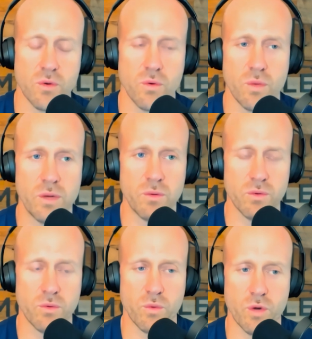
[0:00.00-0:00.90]

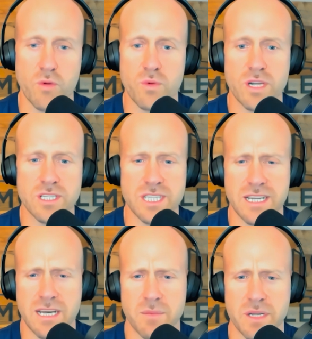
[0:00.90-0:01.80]
we're a real
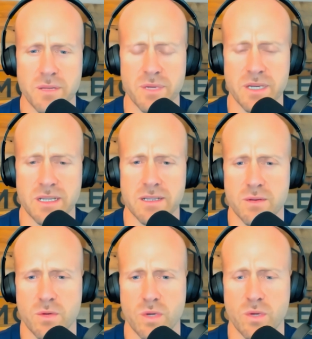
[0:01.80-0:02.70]
estate company, but
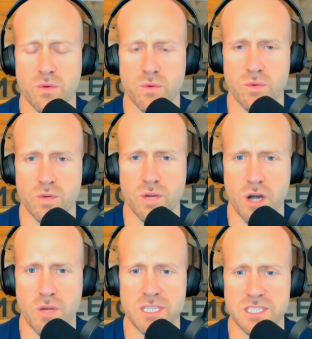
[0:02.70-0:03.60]
really
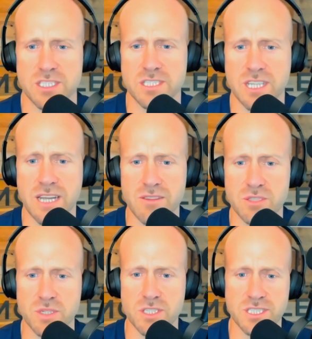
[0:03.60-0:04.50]
our mission is to leverage
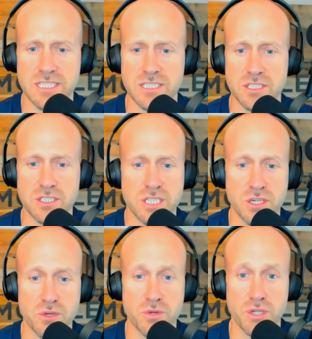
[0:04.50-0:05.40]
real estate to
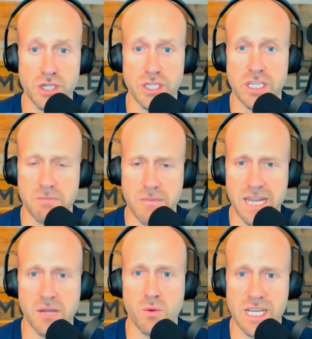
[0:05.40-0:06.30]
do good in
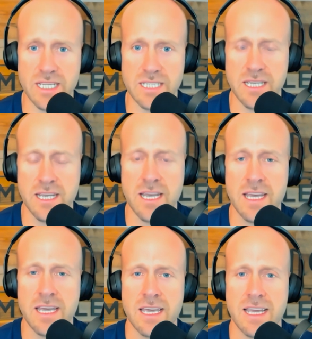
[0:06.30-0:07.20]
many ways.
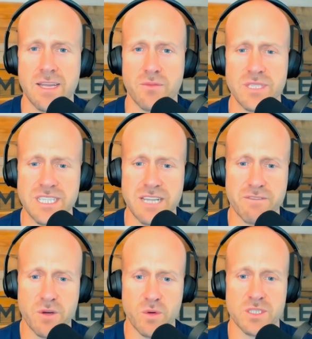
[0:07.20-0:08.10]
And if we stay
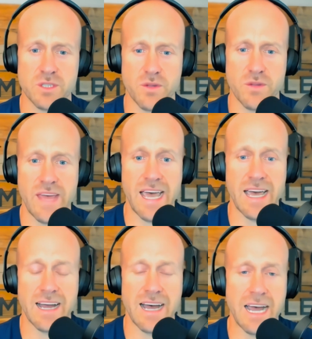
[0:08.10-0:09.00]
focused on
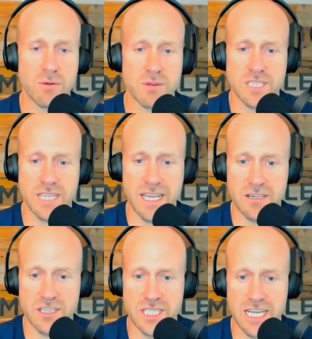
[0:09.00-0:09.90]
that, I will stay
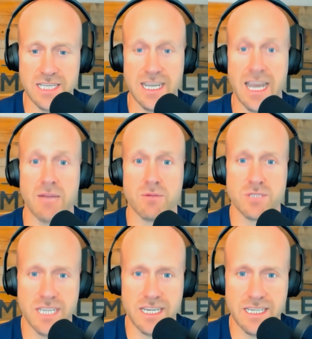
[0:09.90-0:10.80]
energized, I will
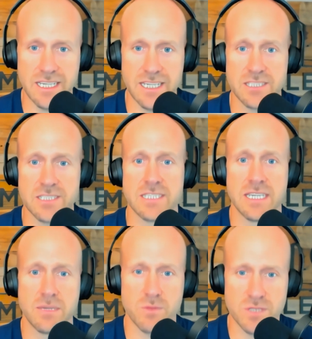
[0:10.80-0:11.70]
stay engaged, the
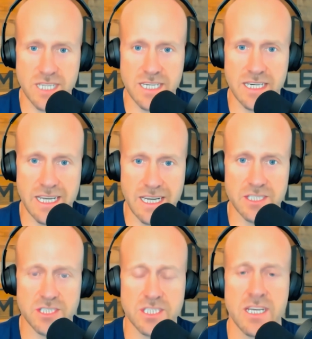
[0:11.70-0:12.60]
team will stay
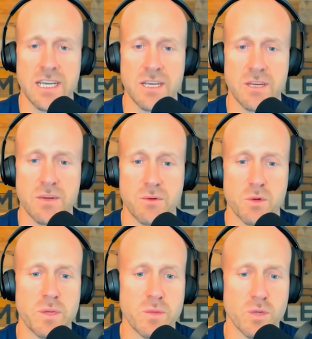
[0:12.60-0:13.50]
engaged, and we'll be
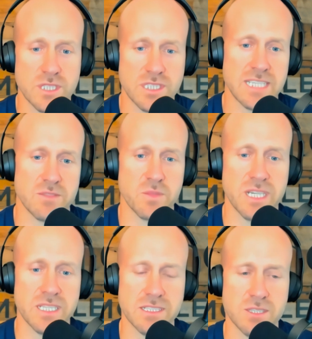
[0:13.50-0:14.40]
more successful
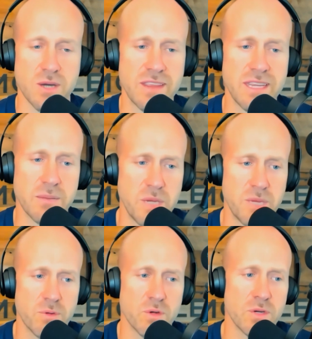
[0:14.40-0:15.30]
because of it. So I think
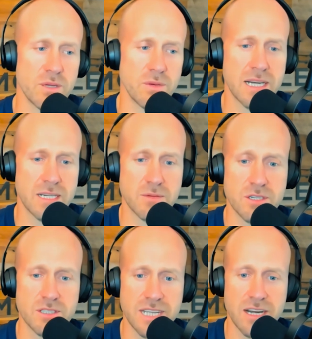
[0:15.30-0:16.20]
people and
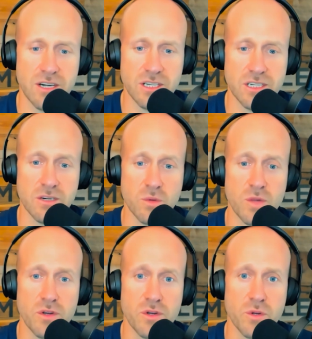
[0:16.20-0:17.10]
entrepreneurs that are clear on
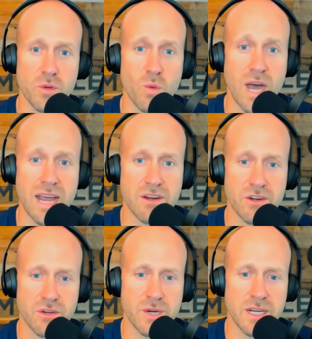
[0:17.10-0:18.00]
what they're doing and why they're
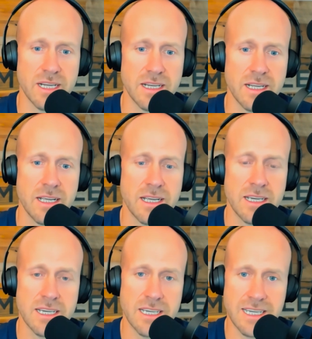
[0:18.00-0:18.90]
doing it
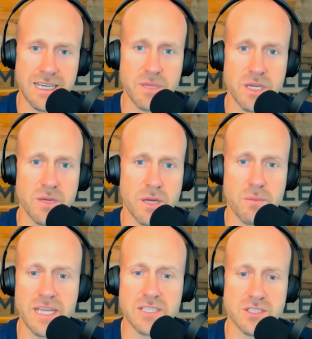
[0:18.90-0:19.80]
can be a
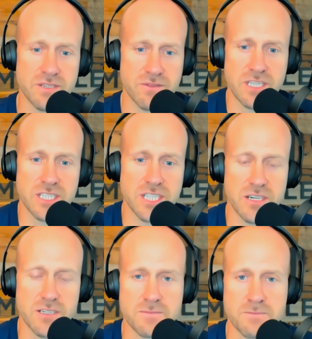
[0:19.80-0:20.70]
major differentiator.